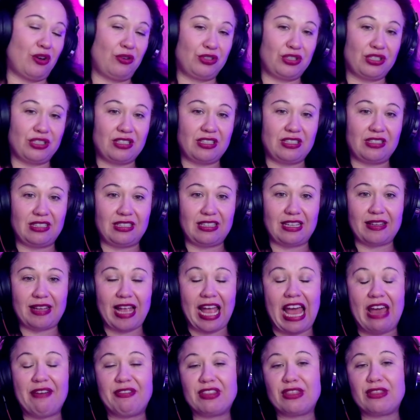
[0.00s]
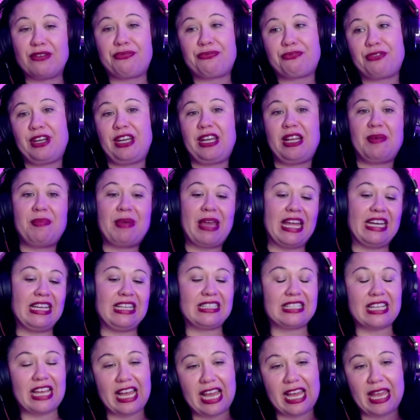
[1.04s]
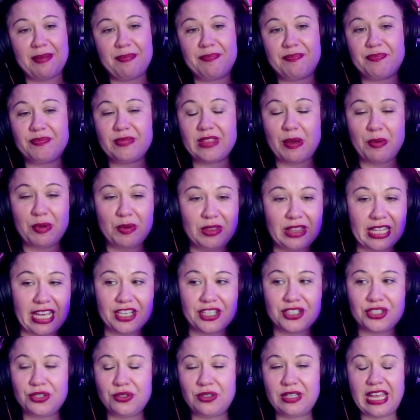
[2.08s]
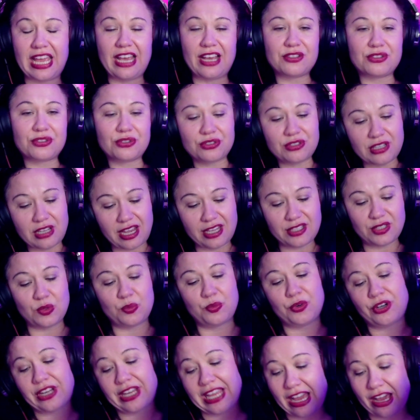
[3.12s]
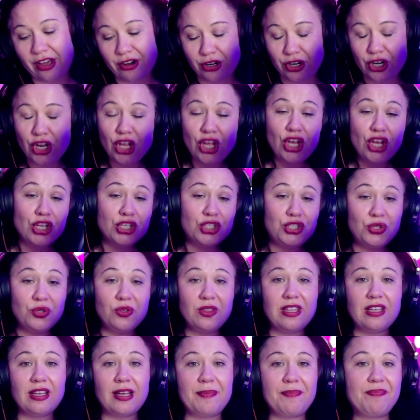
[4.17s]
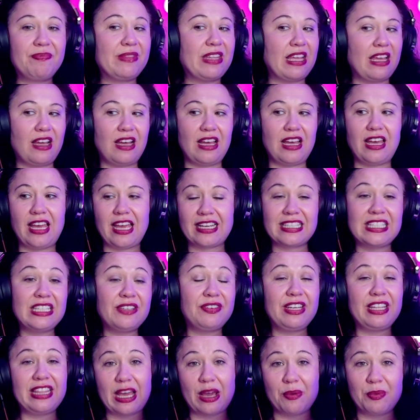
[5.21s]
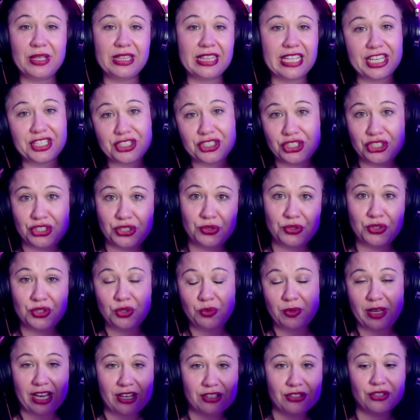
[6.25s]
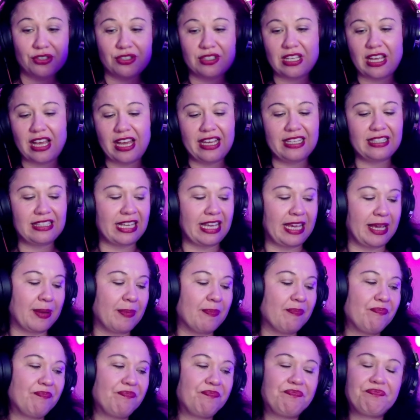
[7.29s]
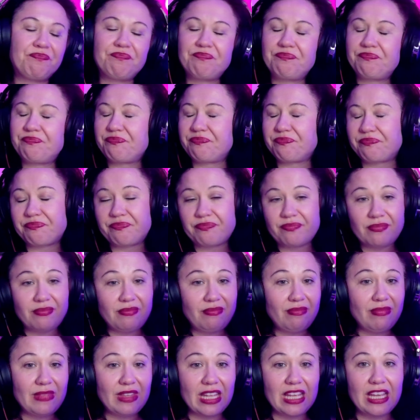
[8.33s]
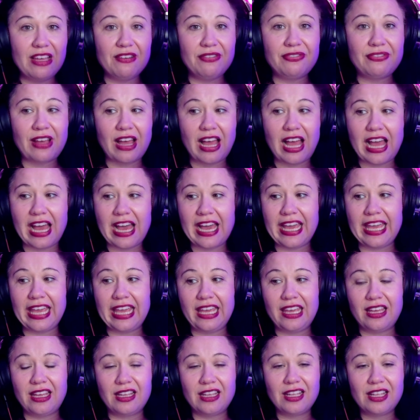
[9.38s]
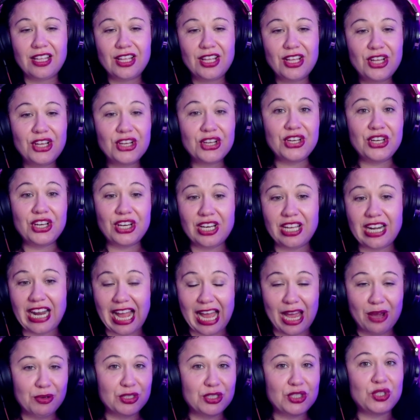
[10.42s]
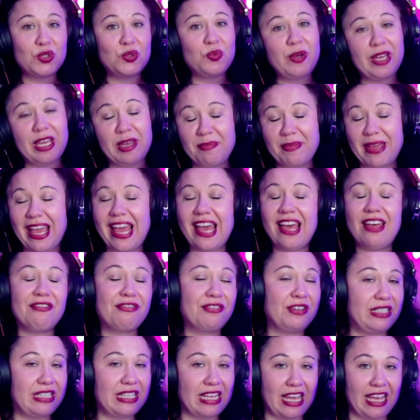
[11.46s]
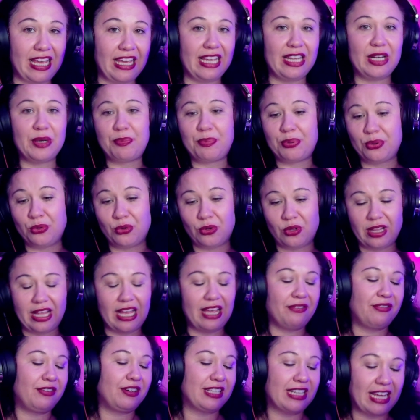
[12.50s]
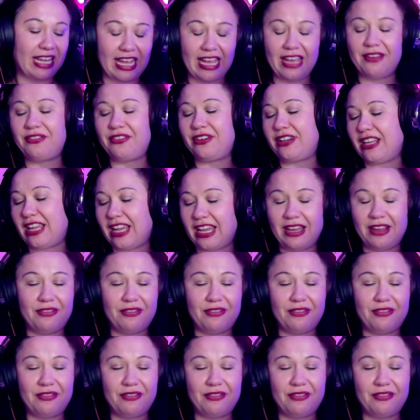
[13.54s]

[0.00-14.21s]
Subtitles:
just having the freedom anytime that we'd like to exercise or work out or do the activity that we like to do to exercise. Like, if I could, I would swim every day in a pool, every day, every day,